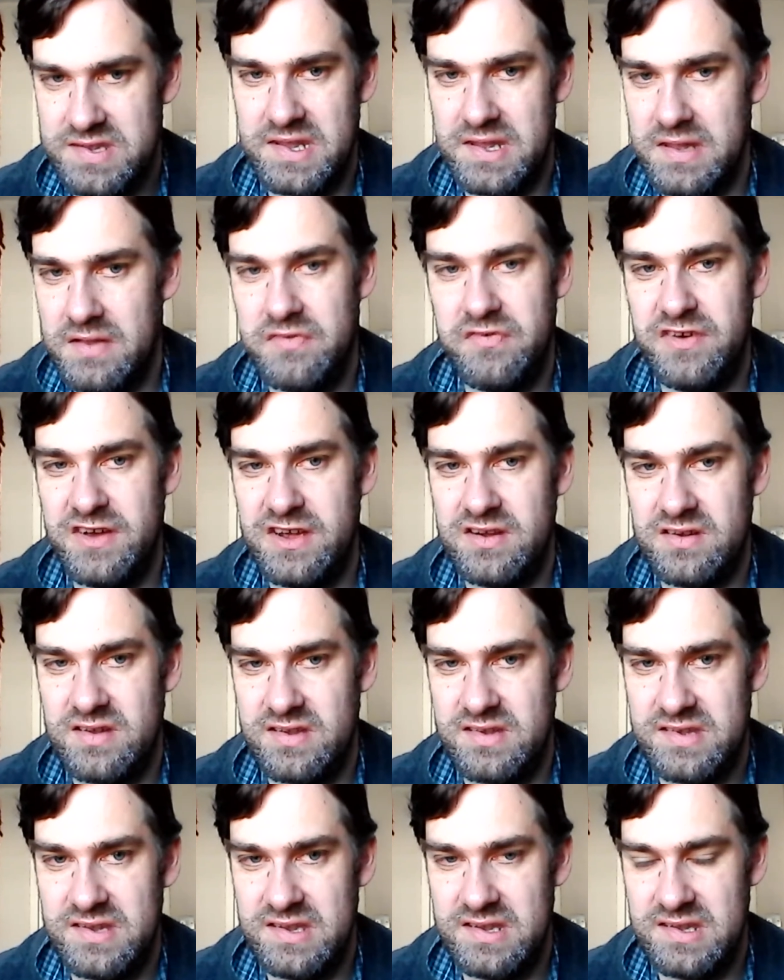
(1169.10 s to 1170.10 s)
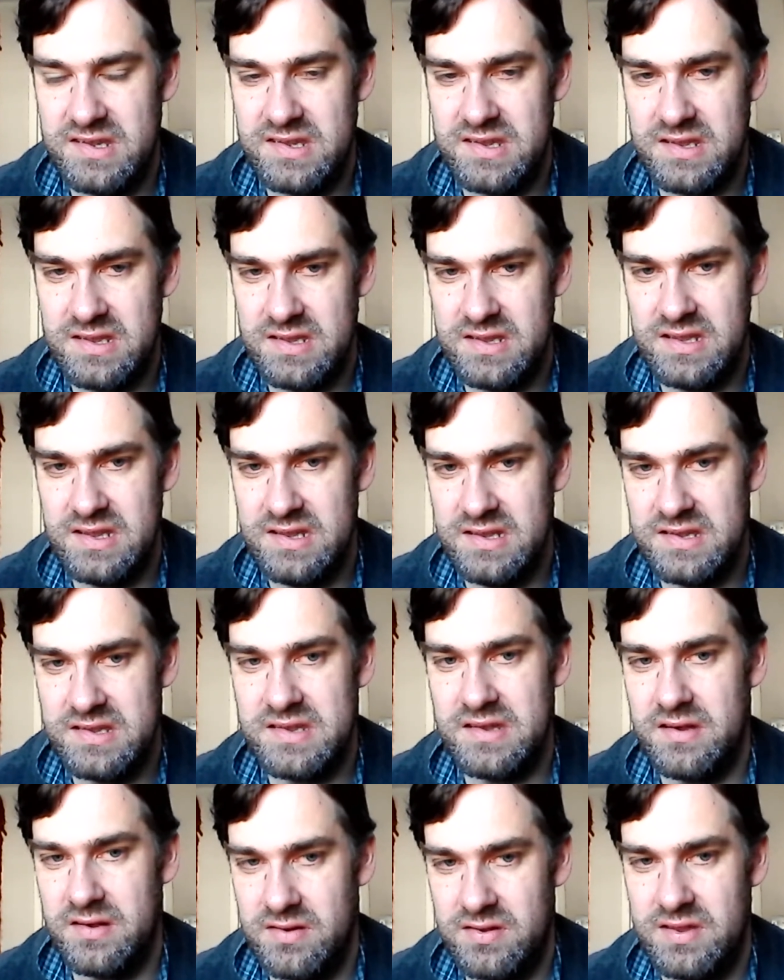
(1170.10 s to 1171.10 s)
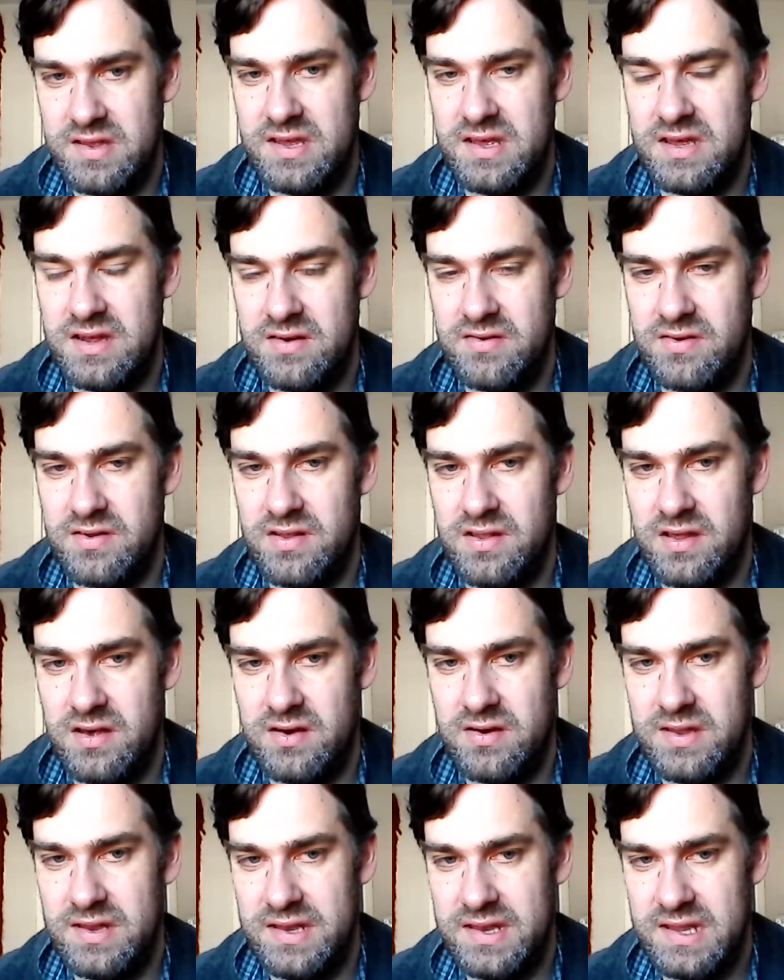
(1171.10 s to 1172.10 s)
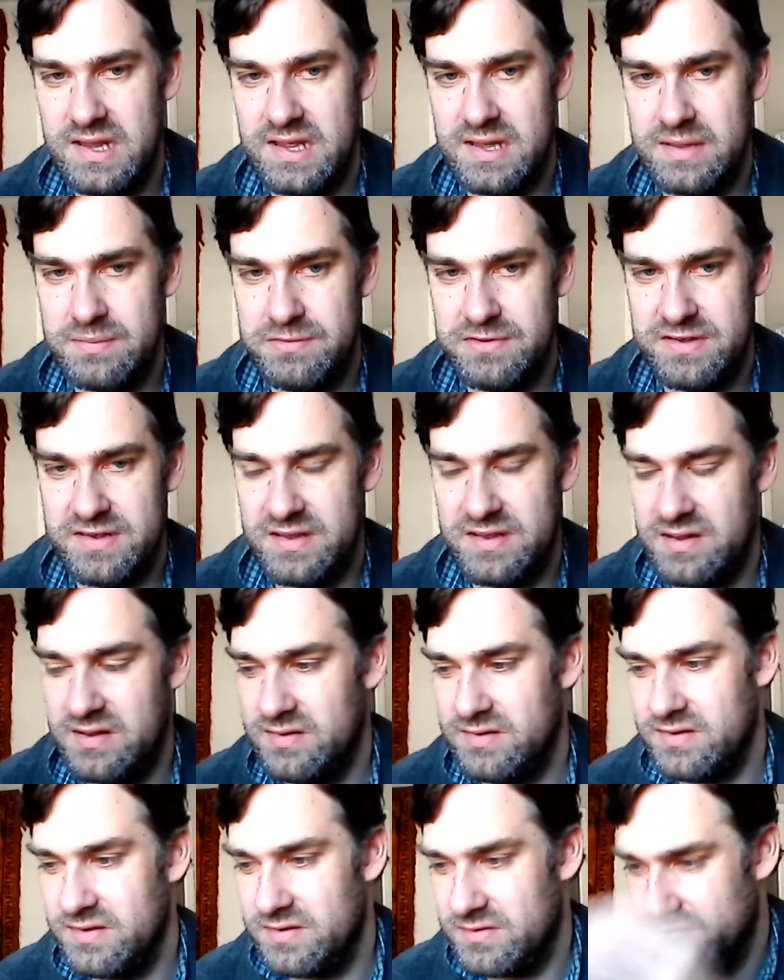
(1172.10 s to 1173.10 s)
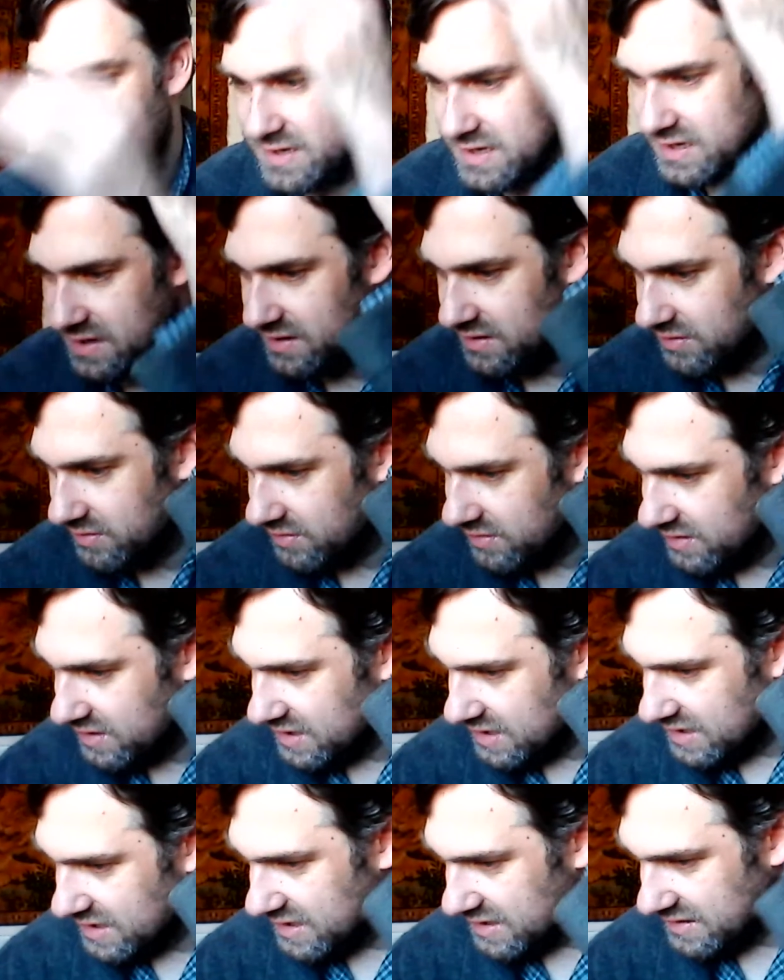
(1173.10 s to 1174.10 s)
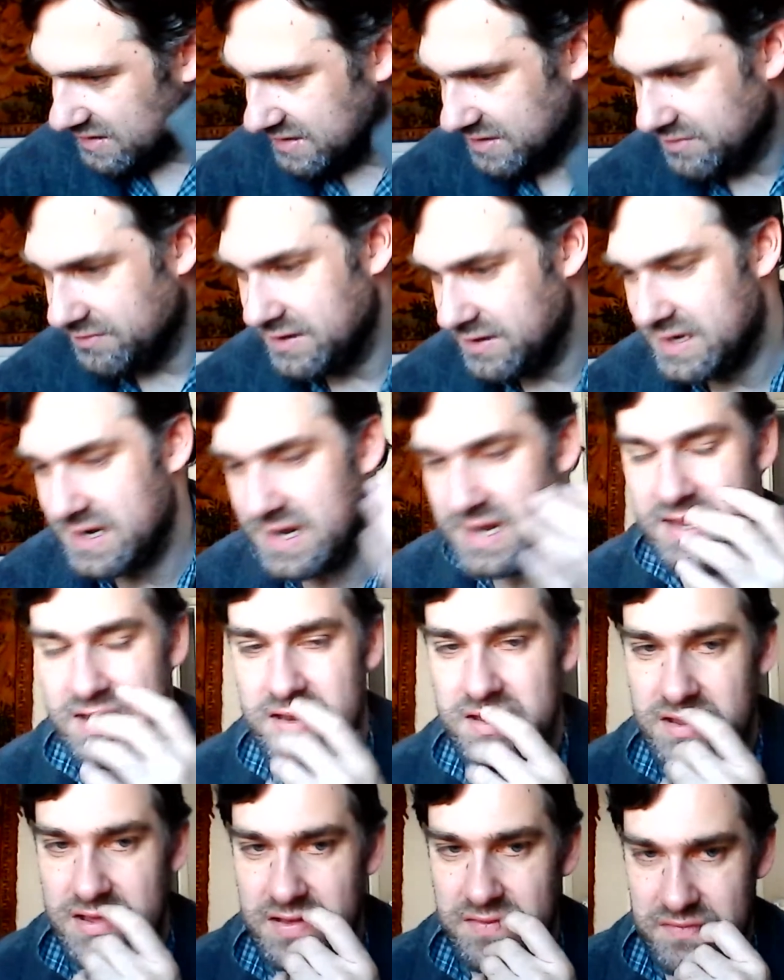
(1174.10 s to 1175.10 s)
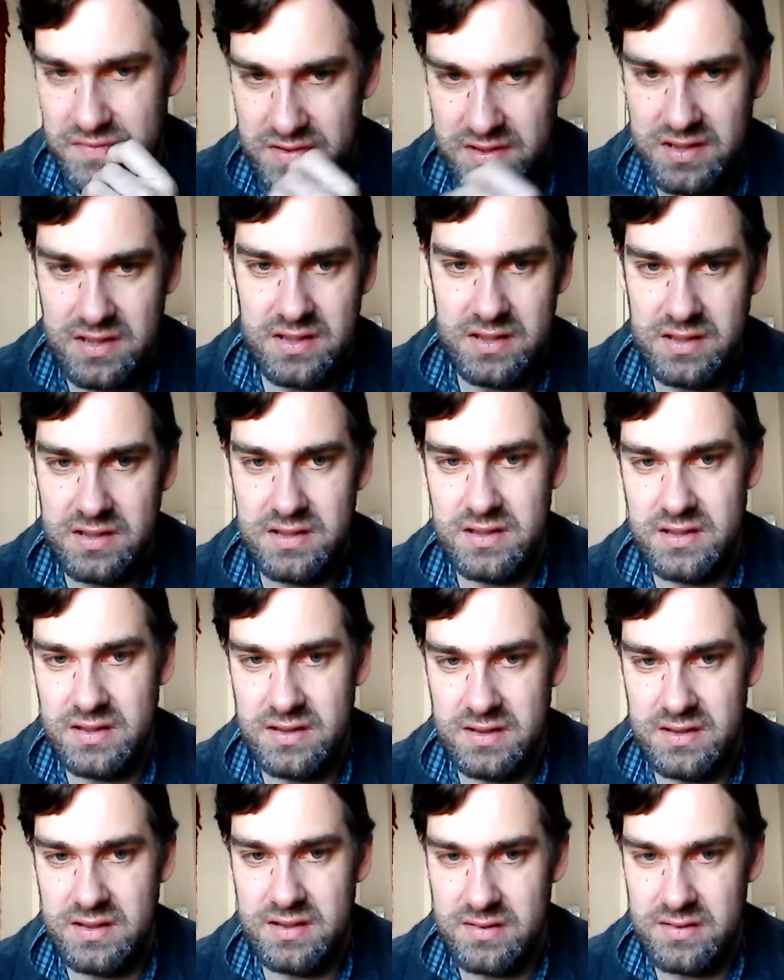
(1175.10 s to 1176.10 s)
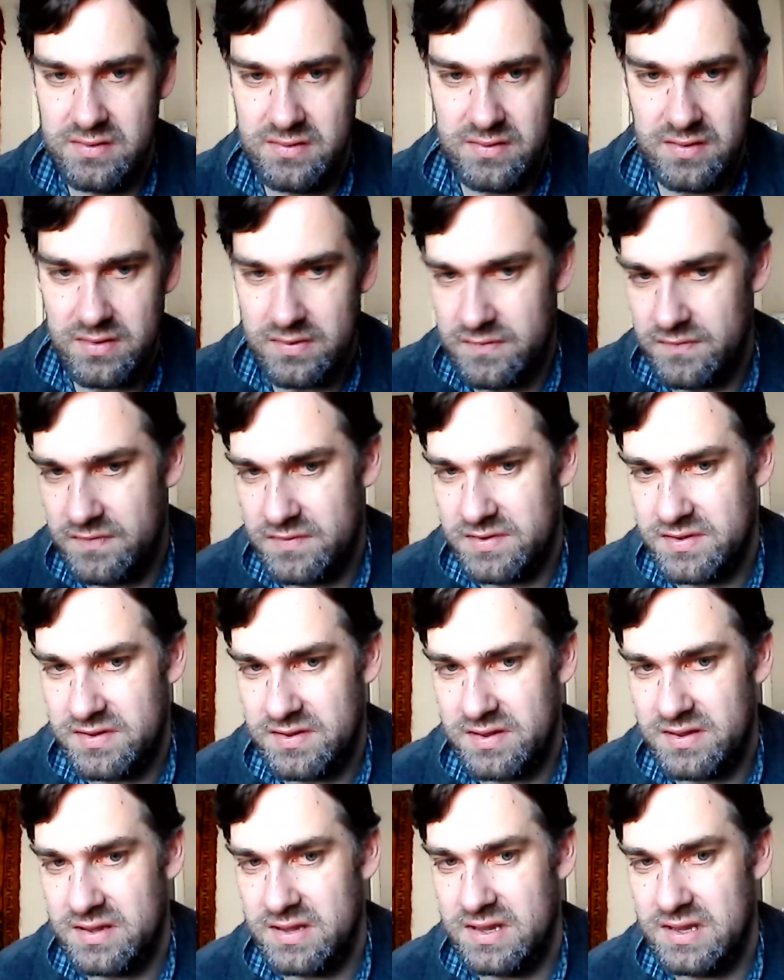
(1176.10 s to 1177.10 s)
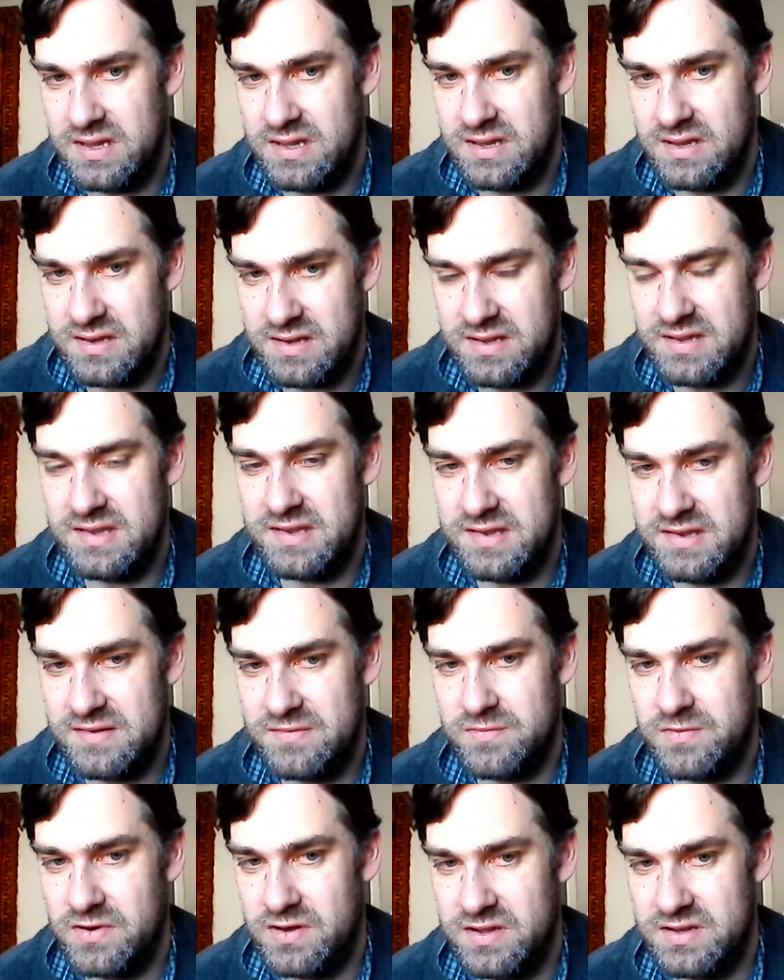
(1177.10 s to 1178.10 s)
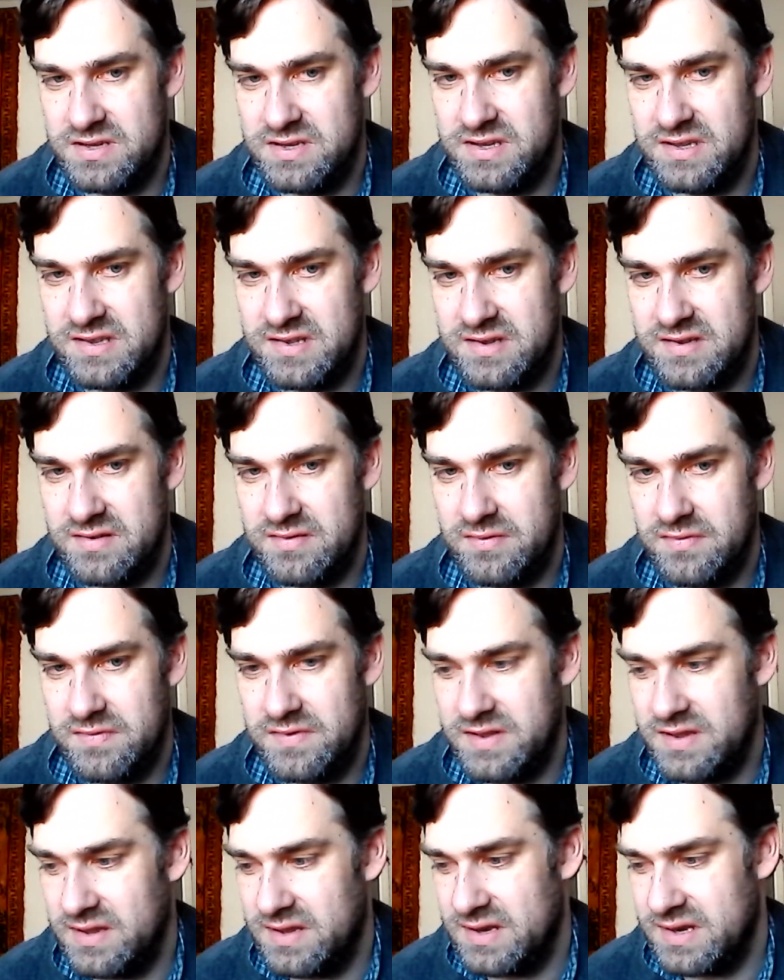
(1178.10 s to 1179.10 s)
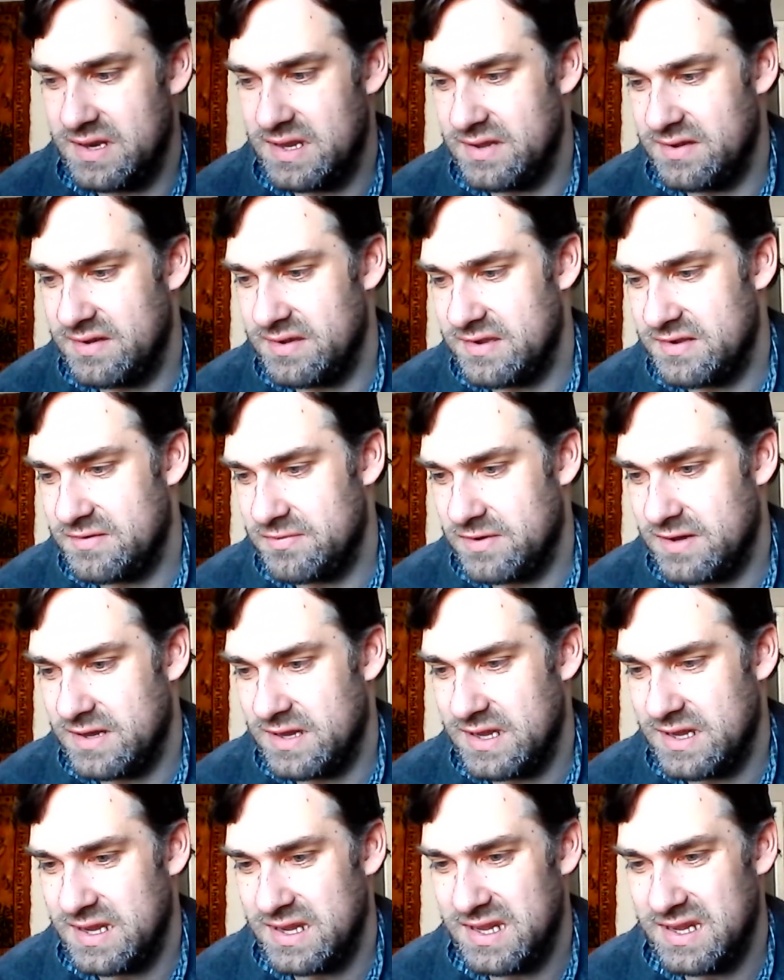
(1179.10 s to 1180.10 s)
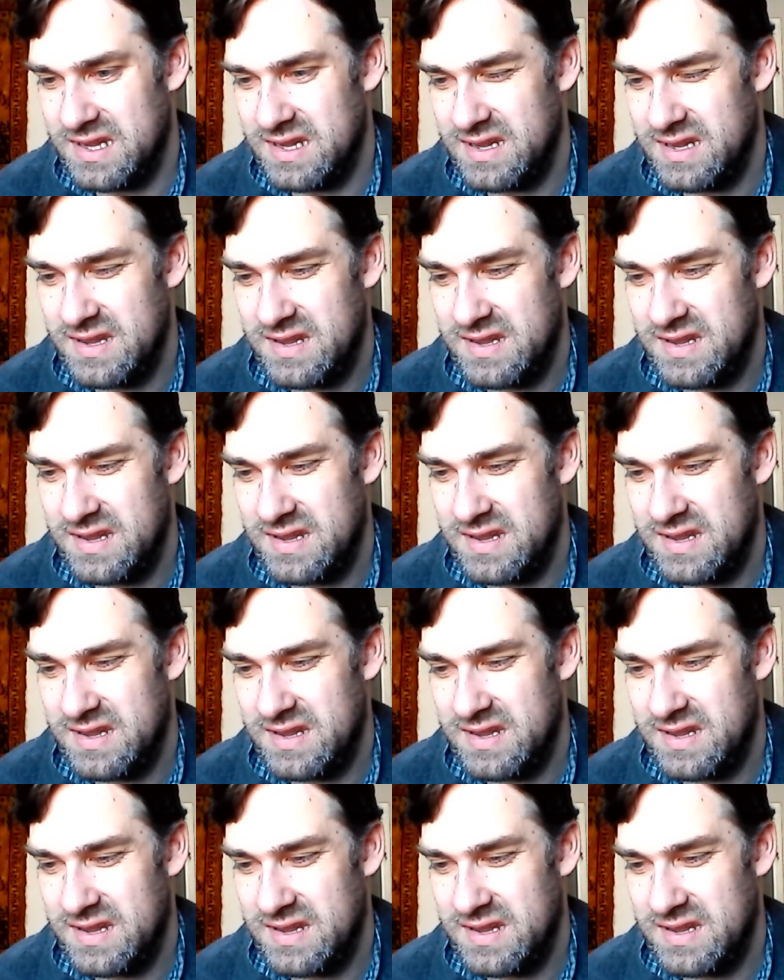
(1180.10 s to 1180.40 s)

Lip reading: the focus is on her a lot in the episode as well. So we get another, obviously this is why she's sort of turned out this way.